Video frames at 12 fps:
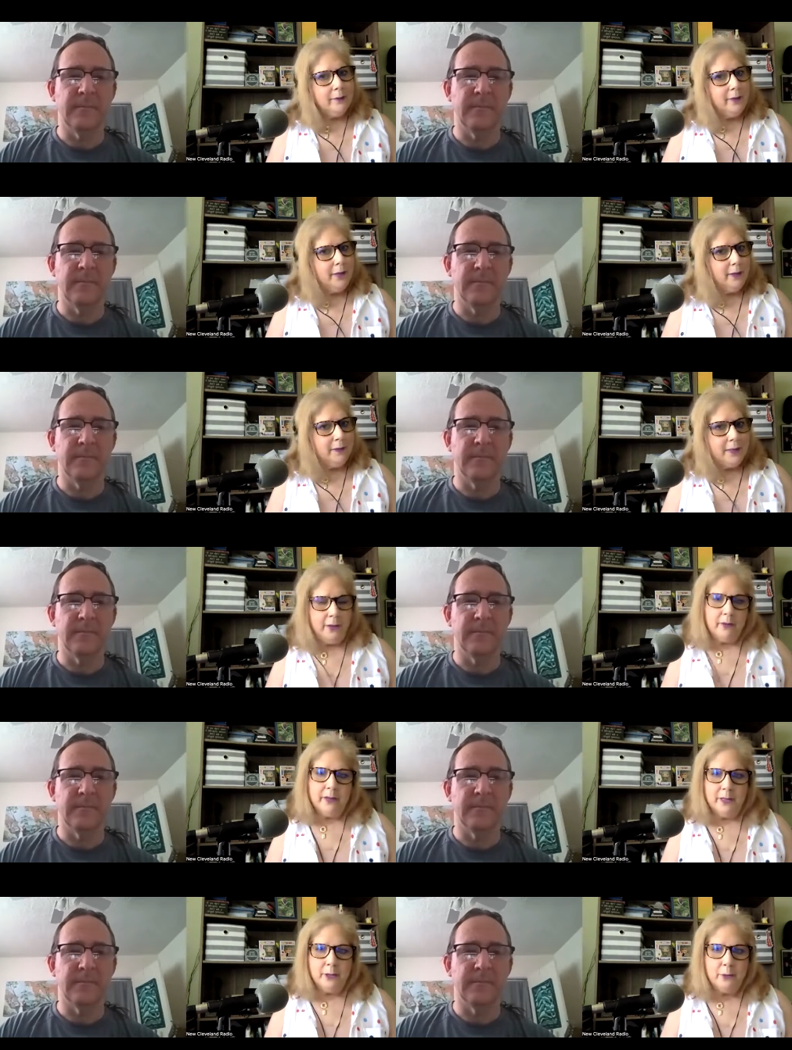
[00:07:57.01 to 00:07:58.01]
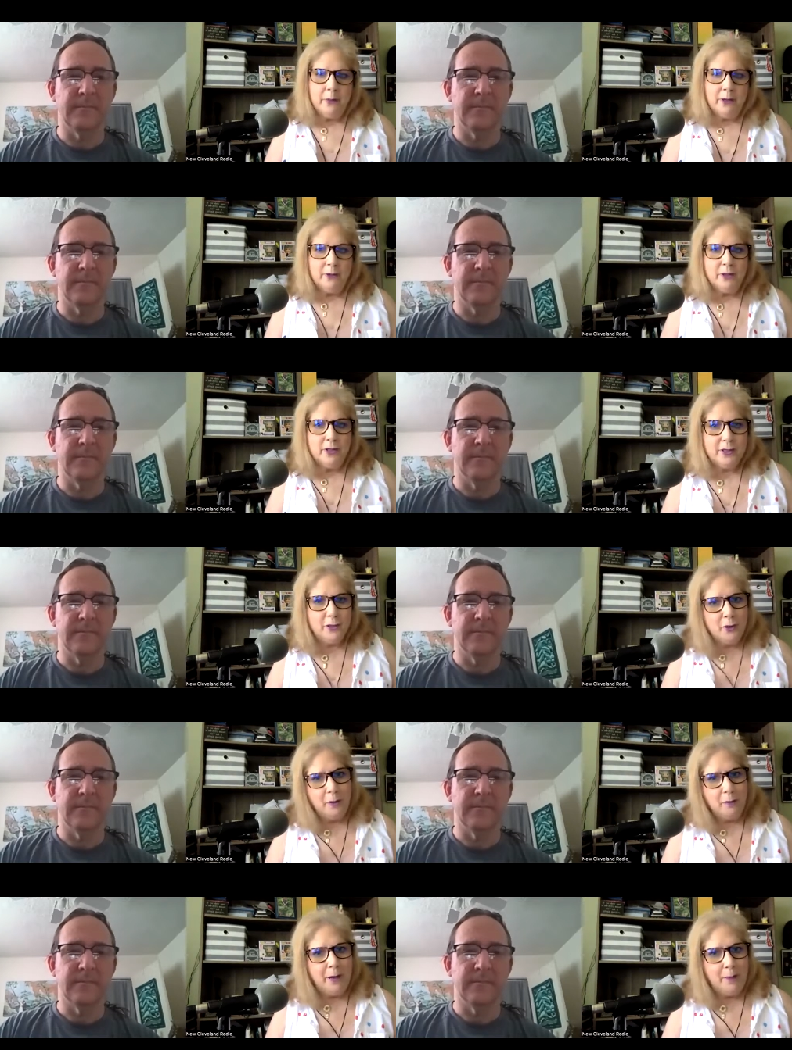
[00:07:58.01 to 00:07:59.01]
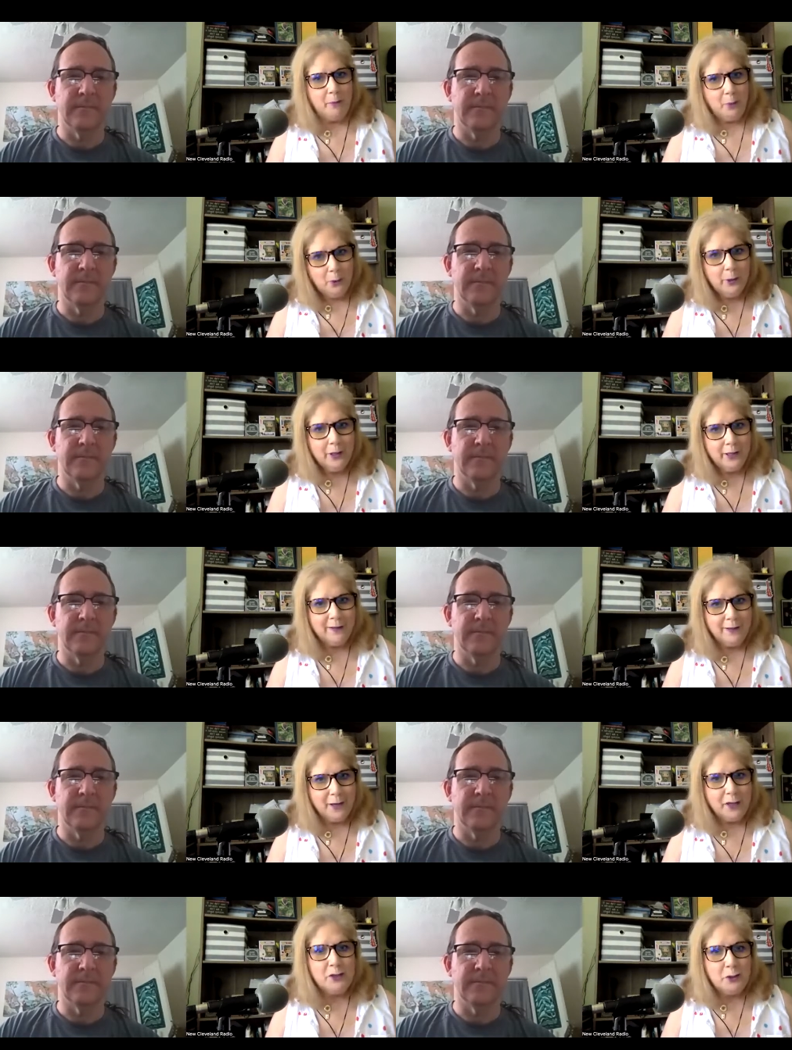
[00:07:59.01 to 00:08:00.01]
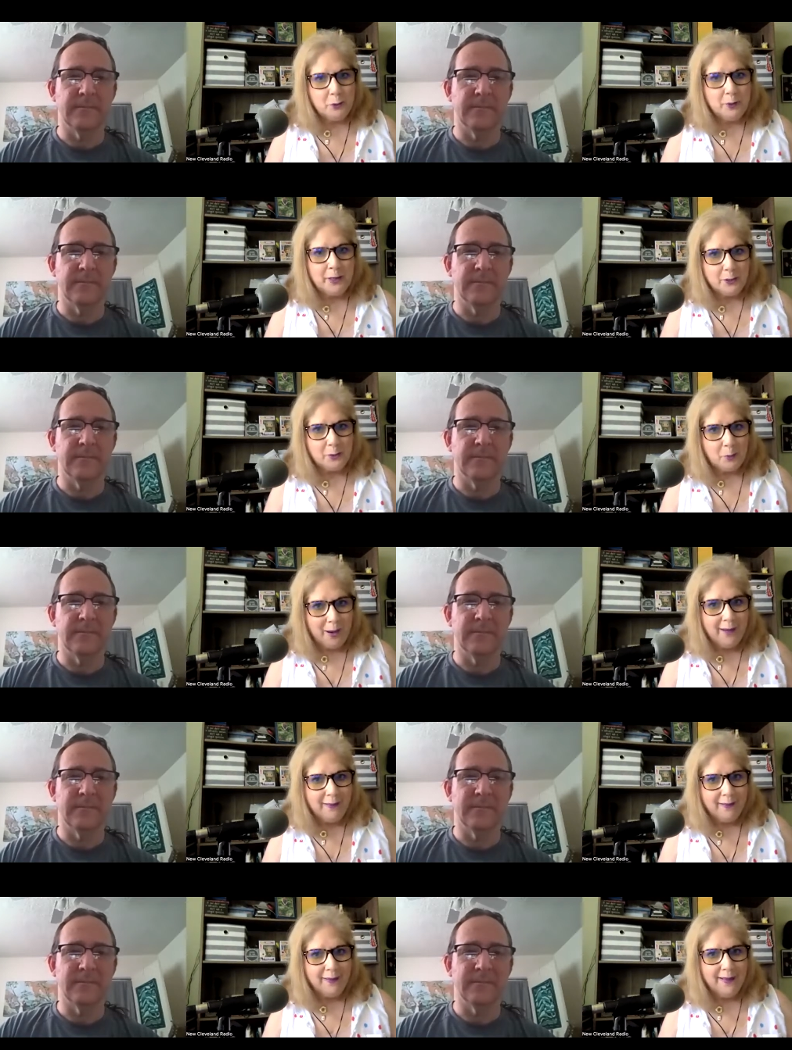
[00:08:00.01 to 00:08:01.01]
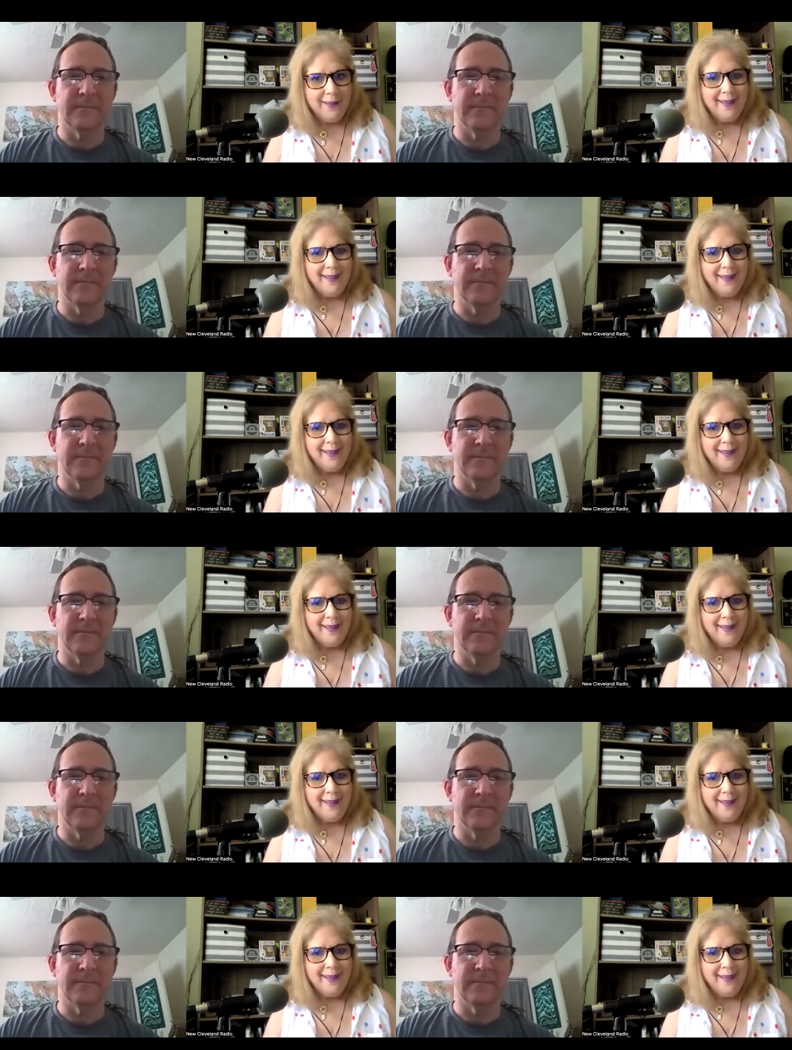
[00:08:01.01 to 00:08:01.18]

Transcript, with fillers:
Speaker 1: you know, Karen, you better just jump on board and, and do it as well.